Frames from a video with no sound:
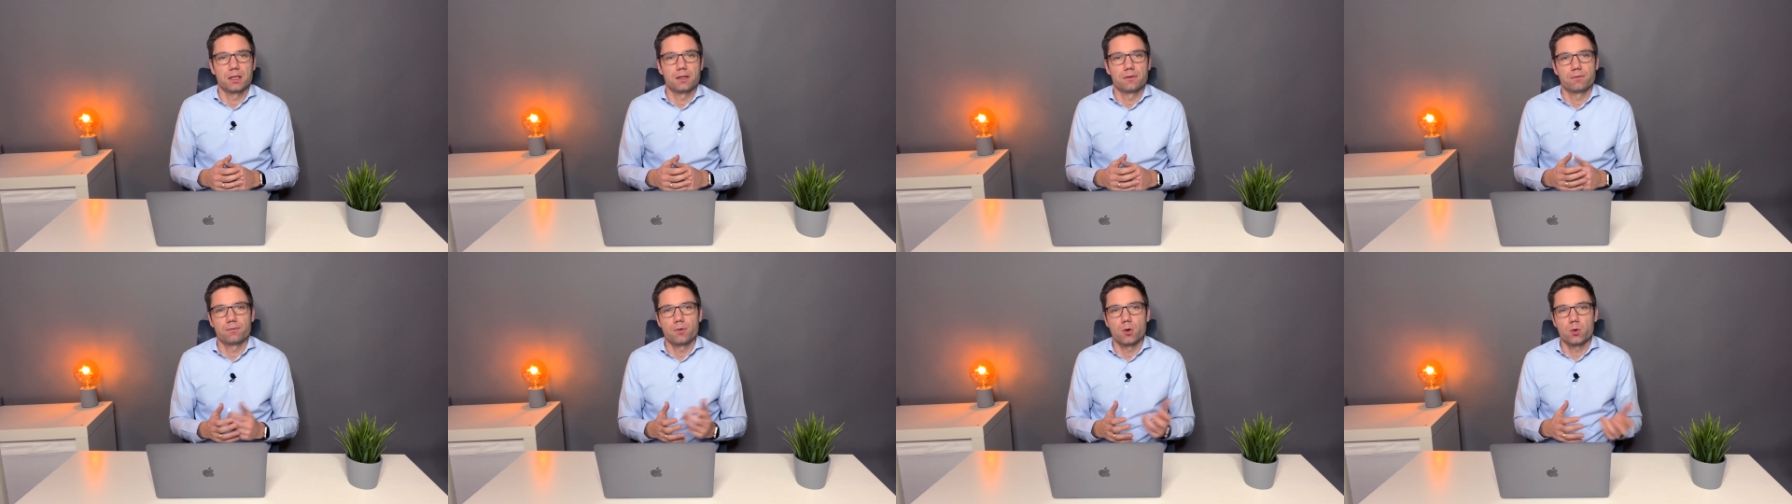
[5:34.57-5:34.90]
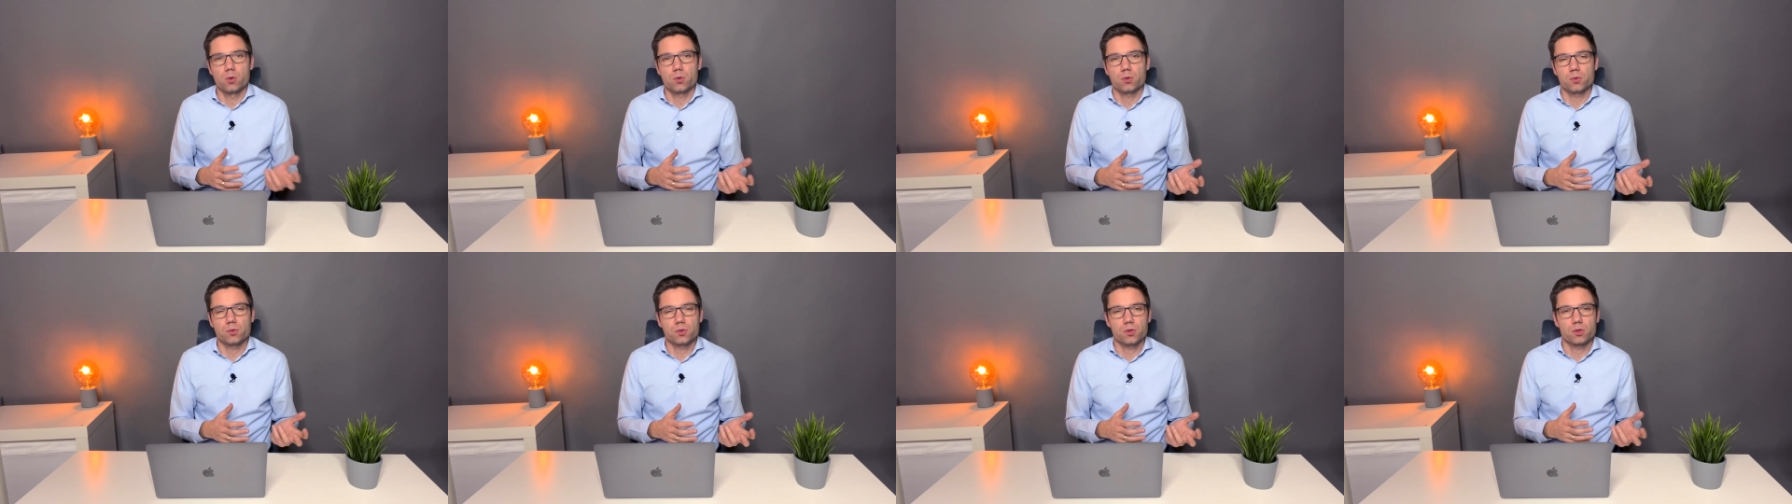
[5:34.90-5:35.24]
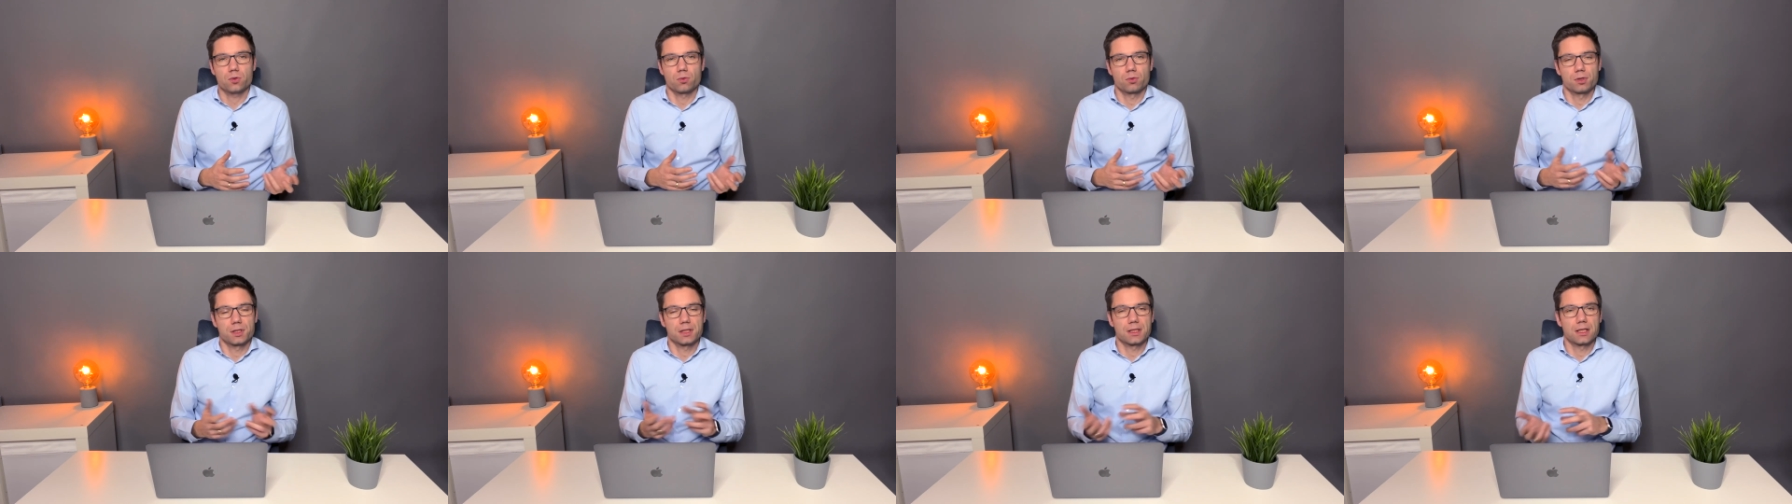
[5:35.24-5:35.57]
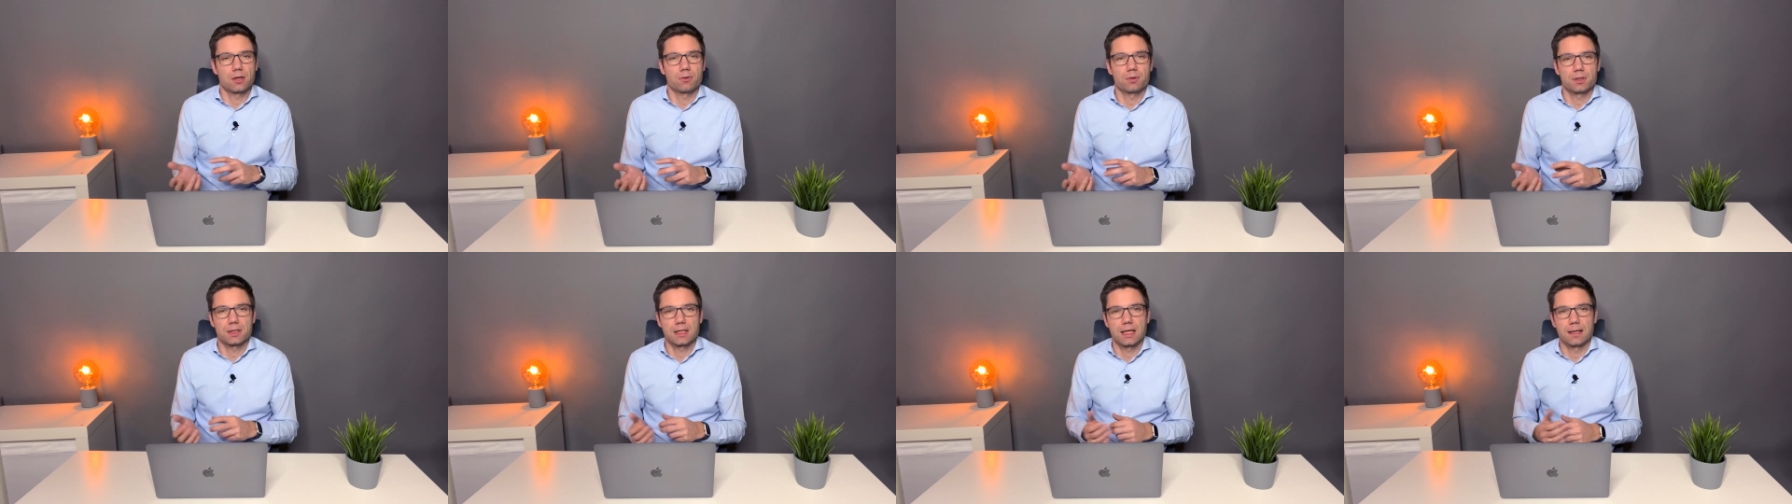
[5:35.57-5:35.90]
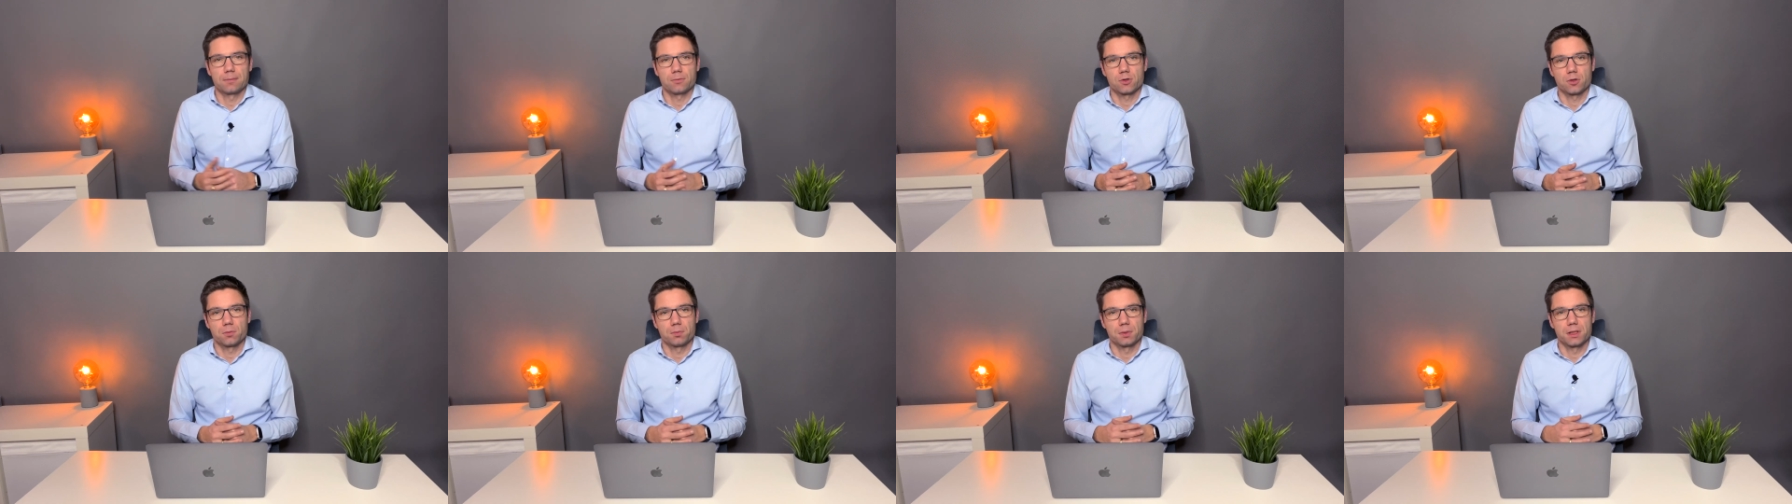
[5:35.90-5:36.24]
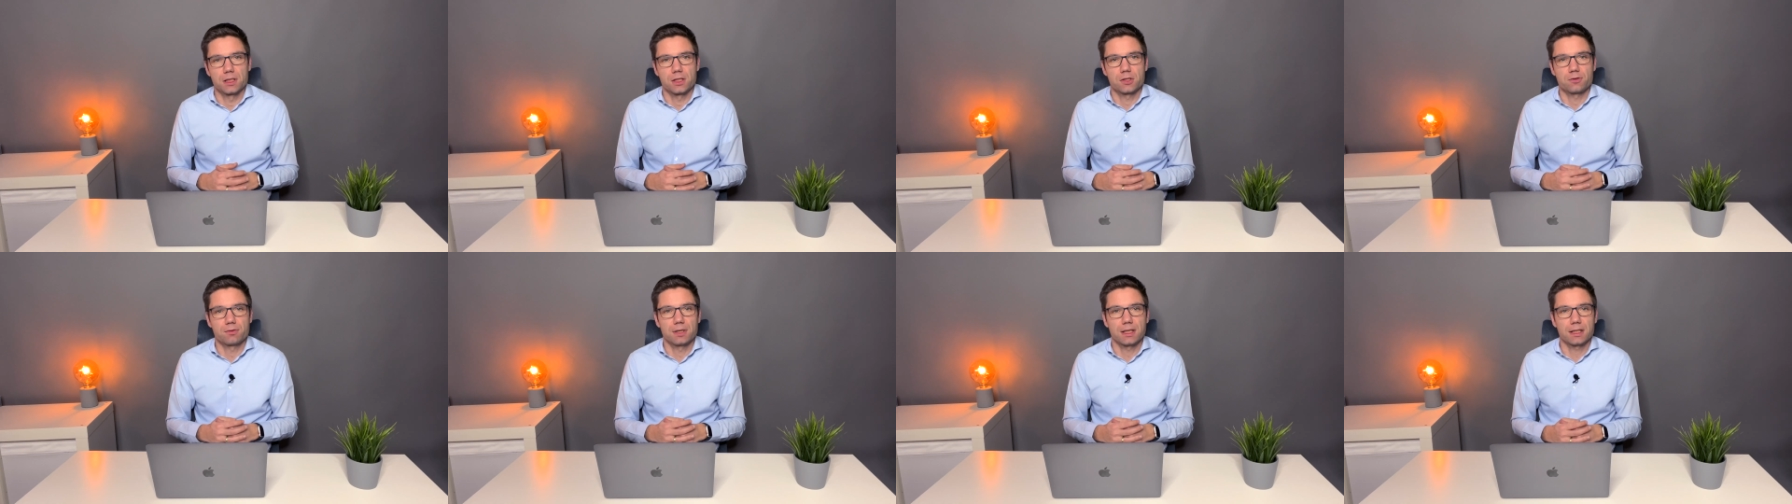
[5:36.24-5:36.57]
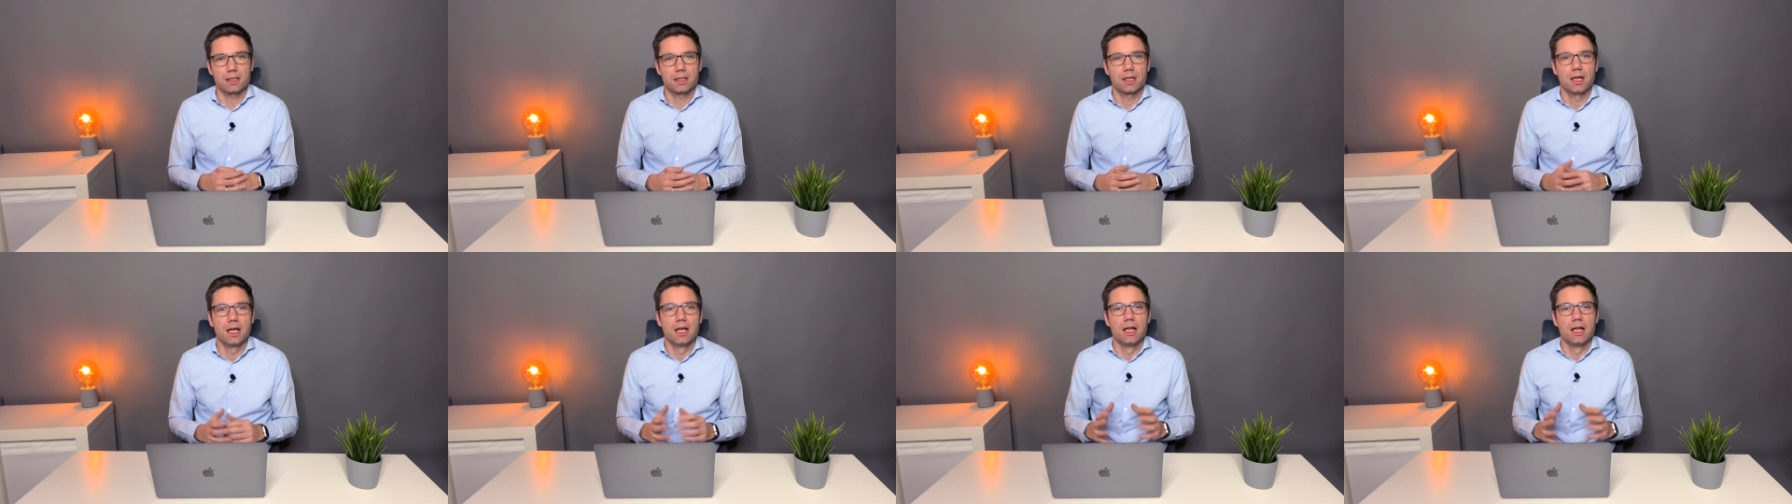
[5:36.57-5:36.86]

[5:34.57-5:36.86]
focused, or is now the time to be distracted.